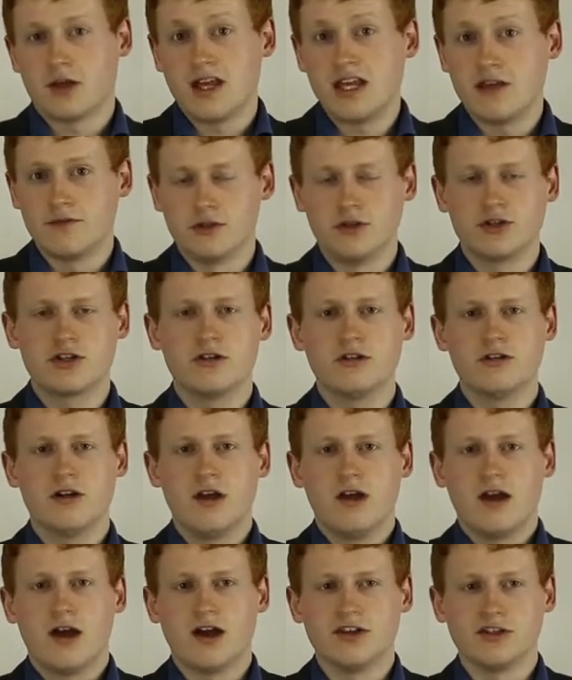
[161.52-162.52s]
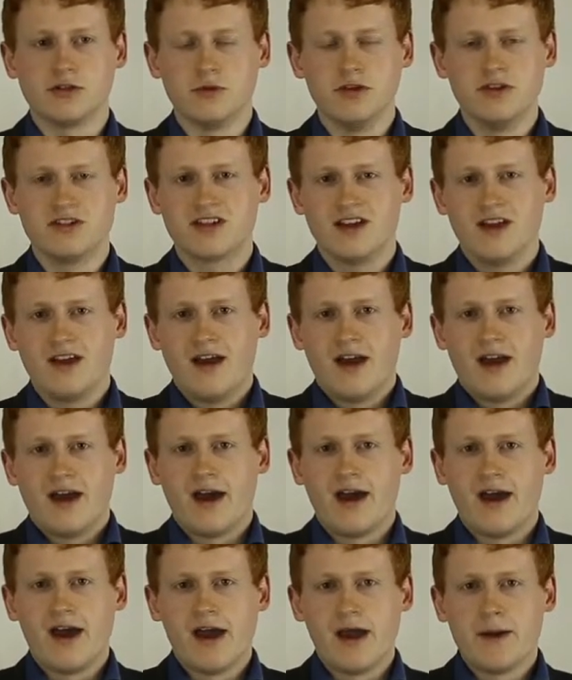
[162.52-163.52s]
evolution, as you would.
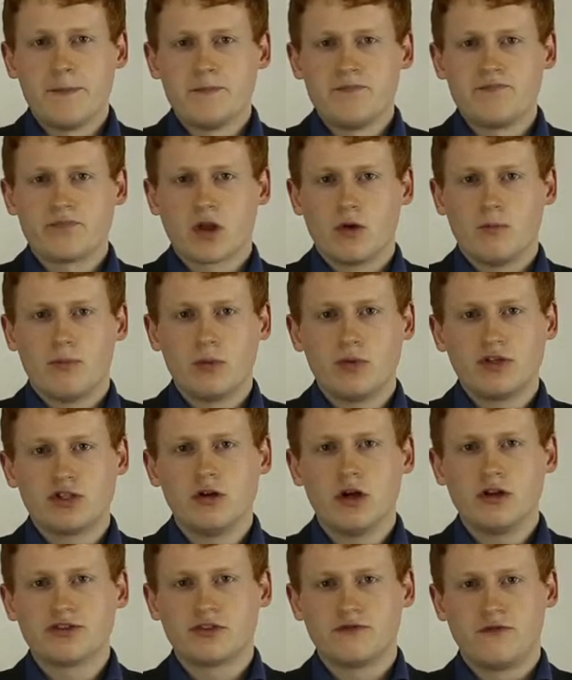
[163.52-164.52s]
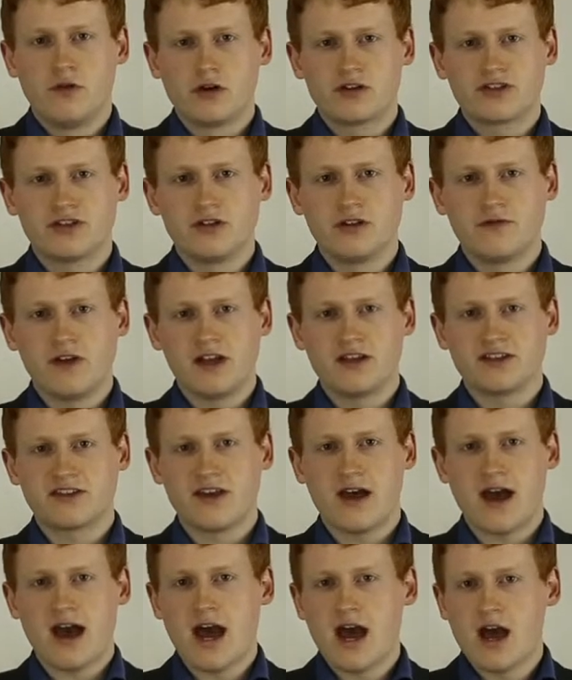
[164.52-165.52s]
But we do also focus on events
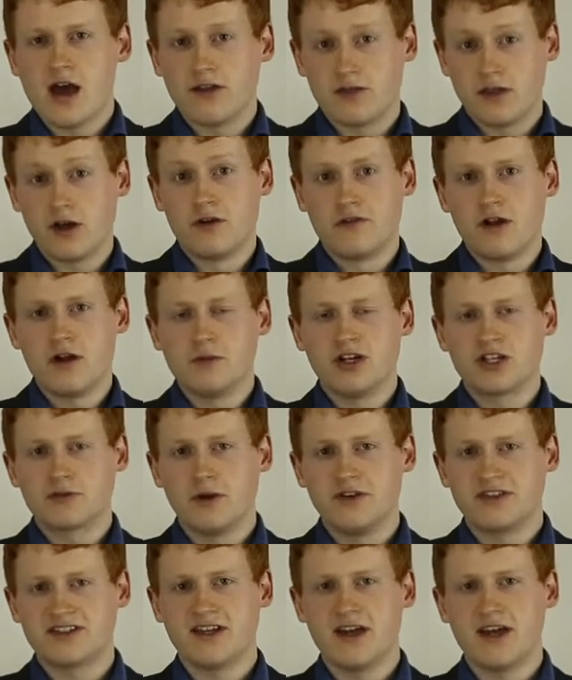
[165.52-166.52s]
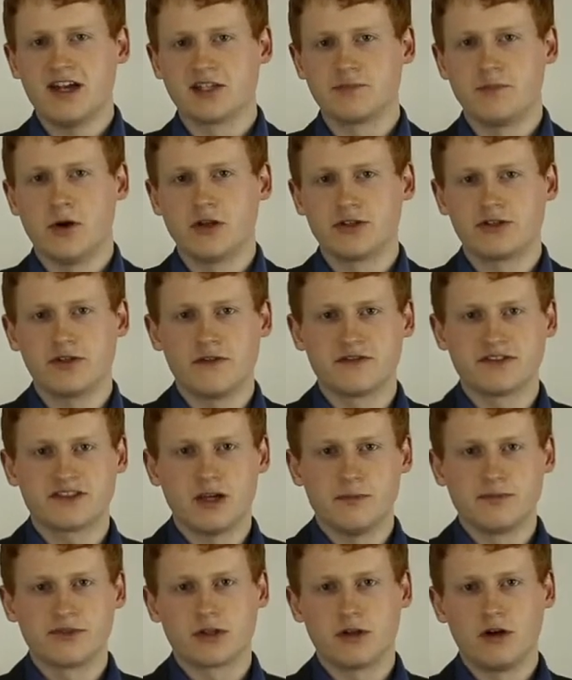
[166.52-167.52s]
that are very much about science, but also have
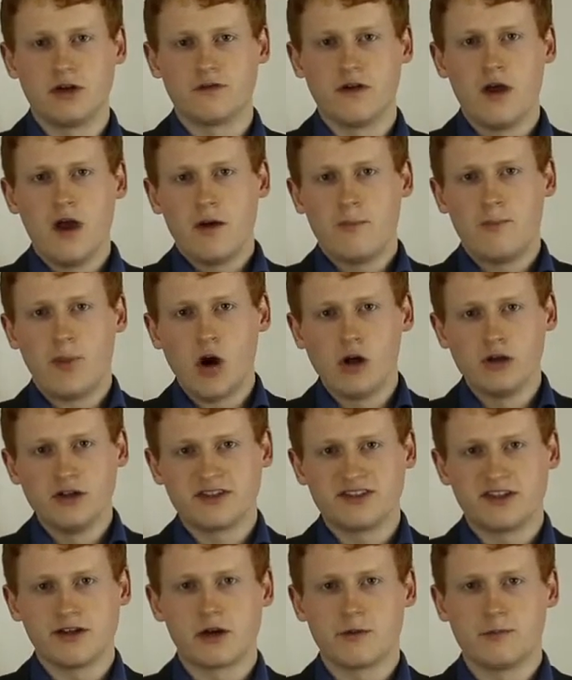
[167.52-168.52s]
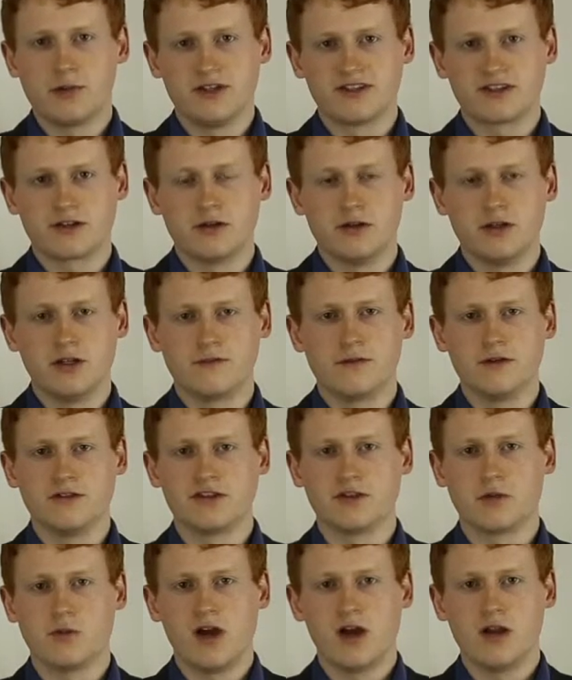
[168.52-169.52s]
some sort of policy or political
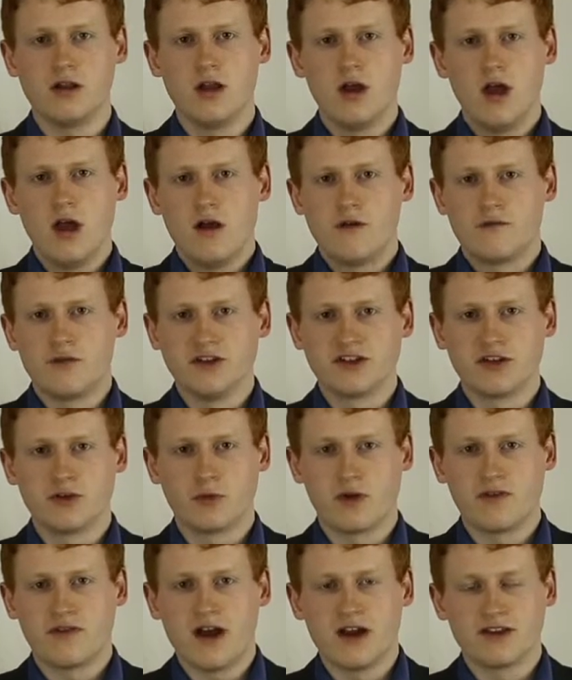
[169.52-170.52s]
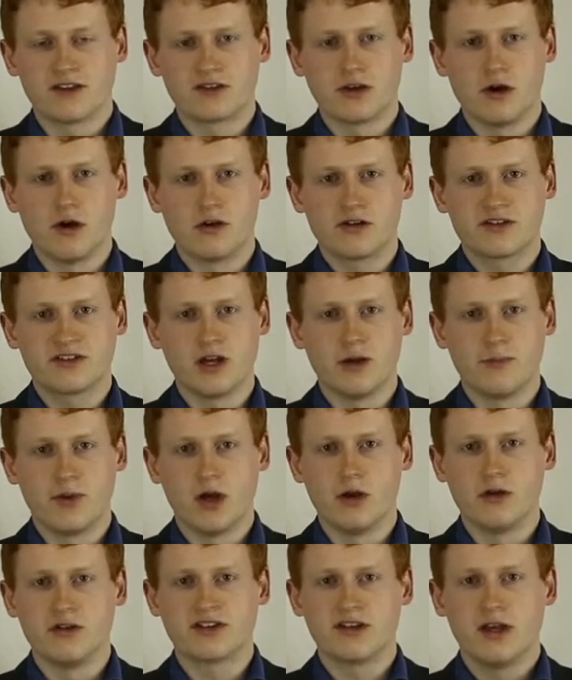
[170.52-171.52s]
influence as well. For instance, we've had talks
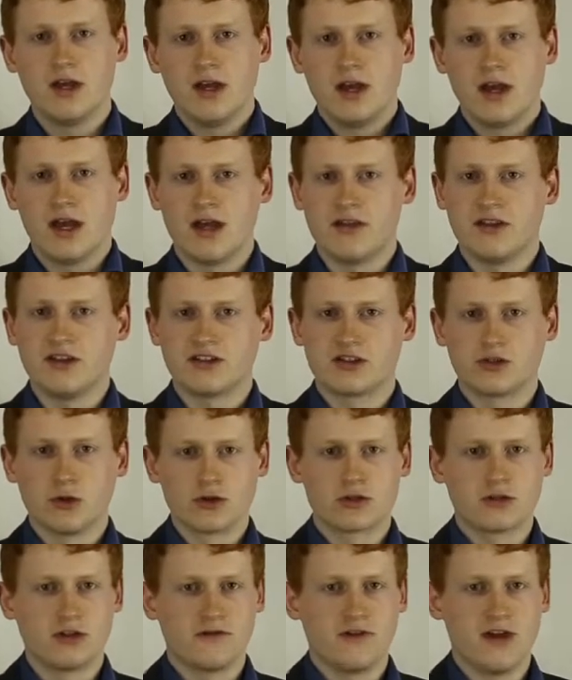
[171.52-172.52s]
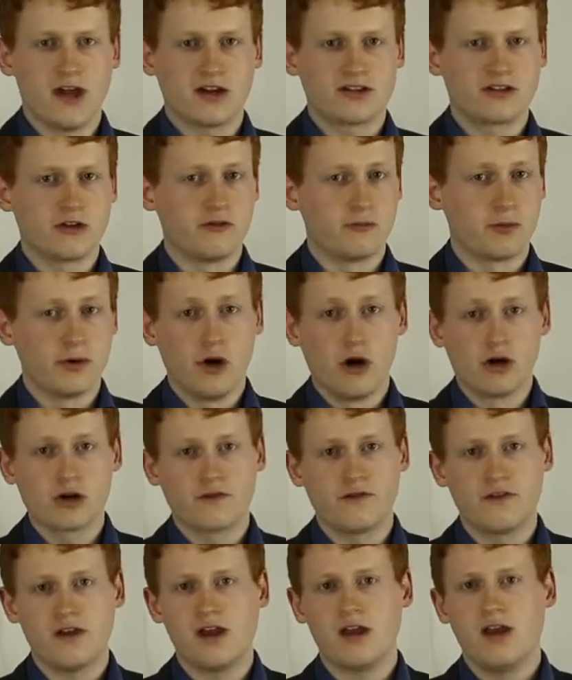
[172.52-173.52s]
about the social effects of
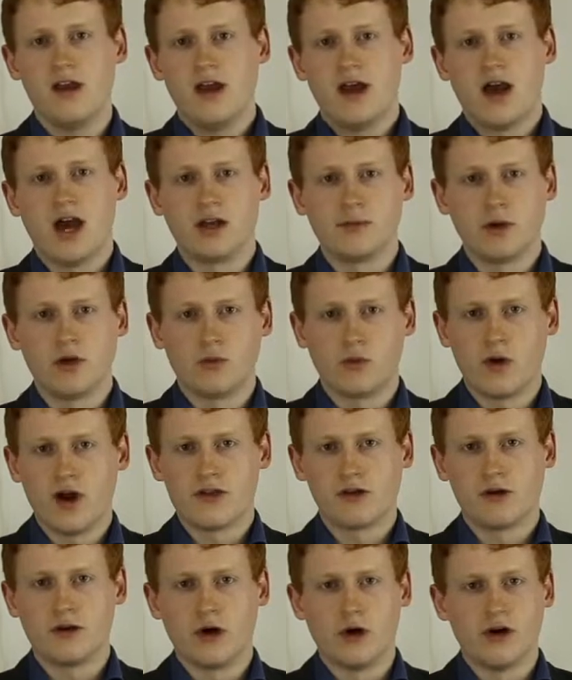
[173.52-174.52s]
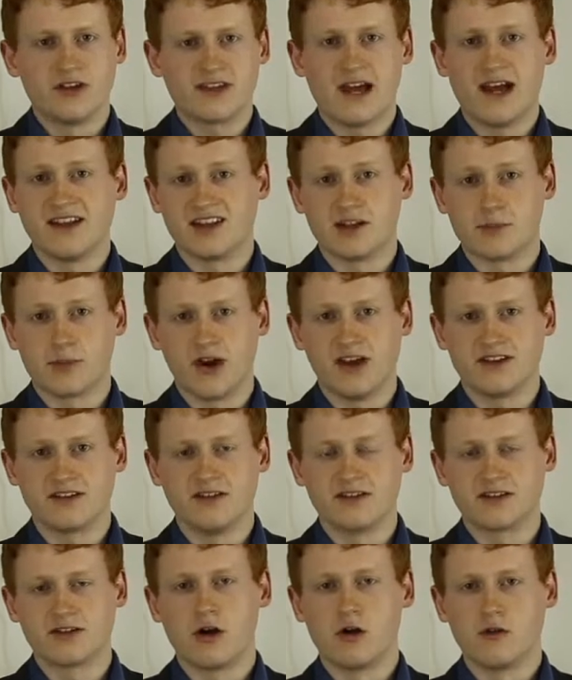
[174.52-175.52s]
pornography and about whether or not
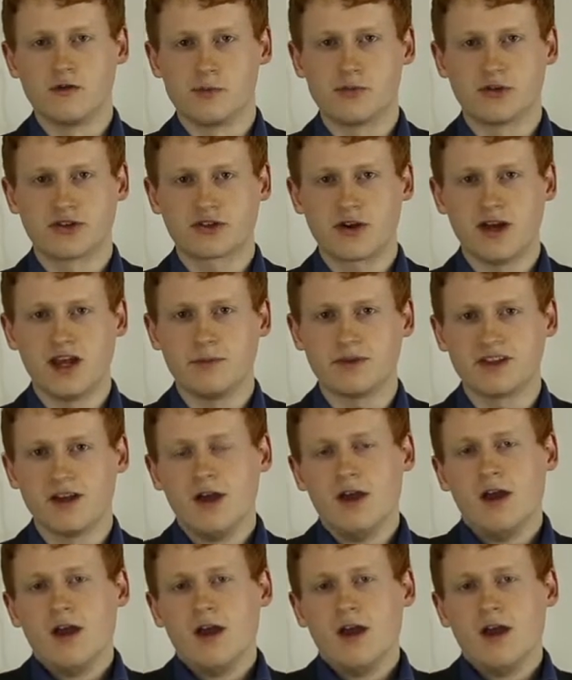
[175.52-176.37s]
antidepressants are overprescribed.